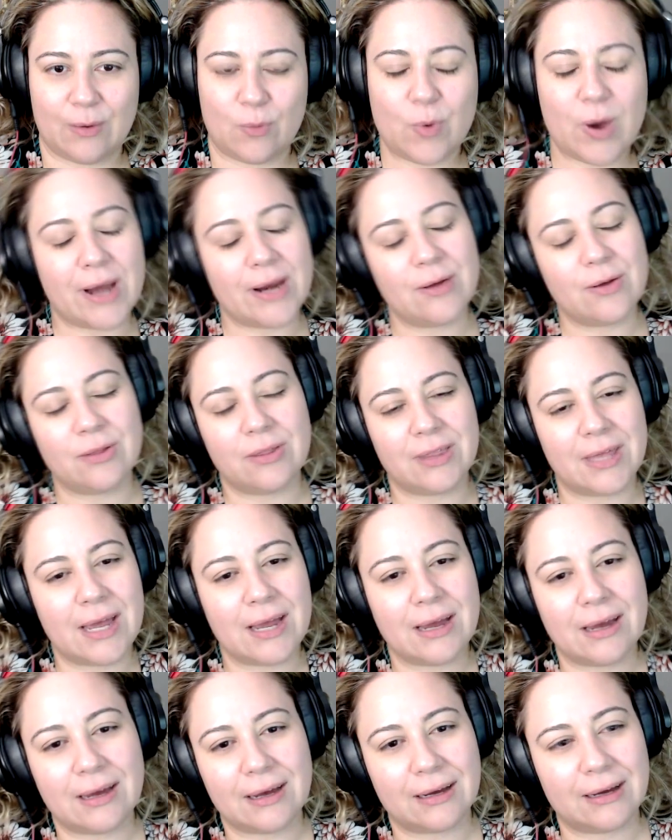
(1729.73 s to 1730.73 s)
Why do you
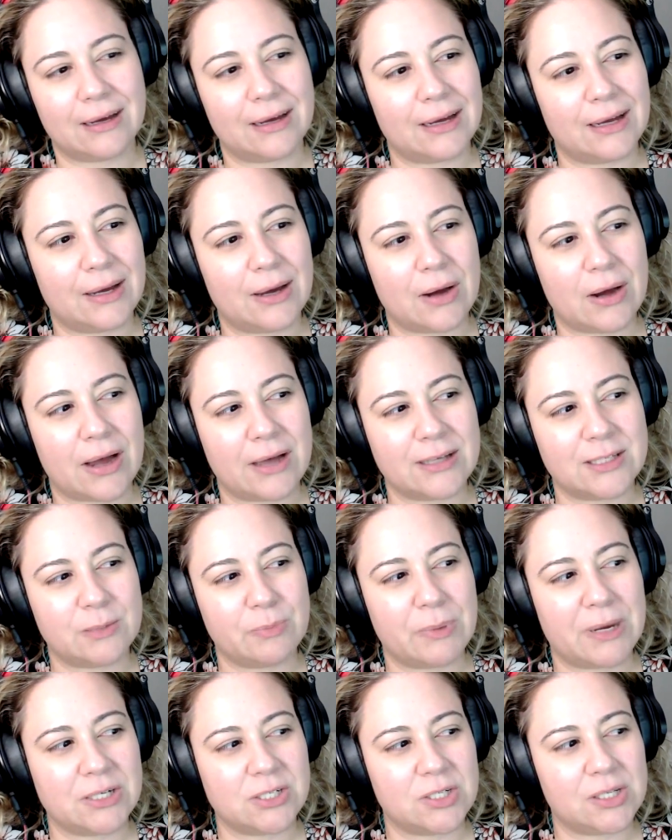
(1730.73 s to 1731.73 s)
think,
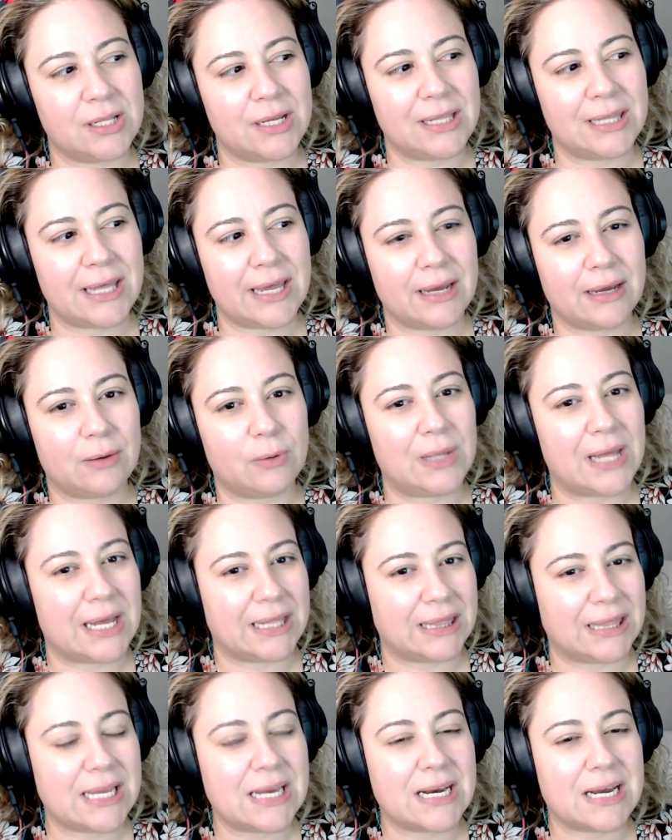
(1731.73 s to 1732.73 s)
especially like
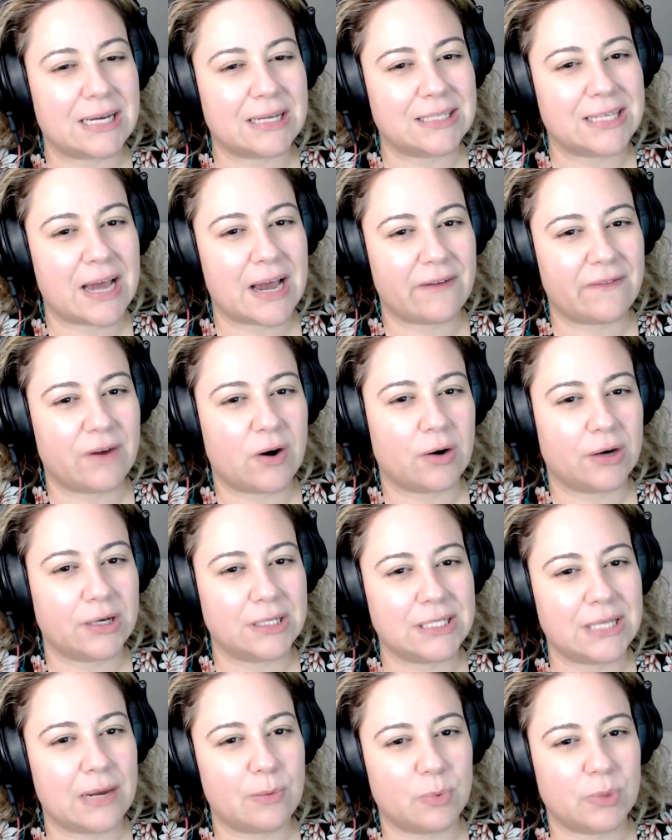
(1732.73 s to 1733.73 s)
Latinas, have a
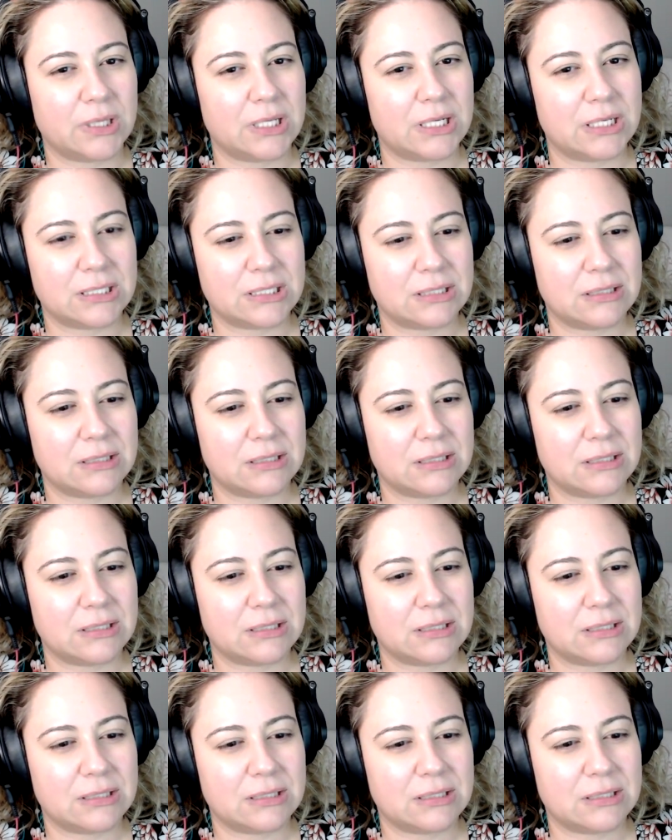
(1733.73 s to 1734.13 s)
hard time with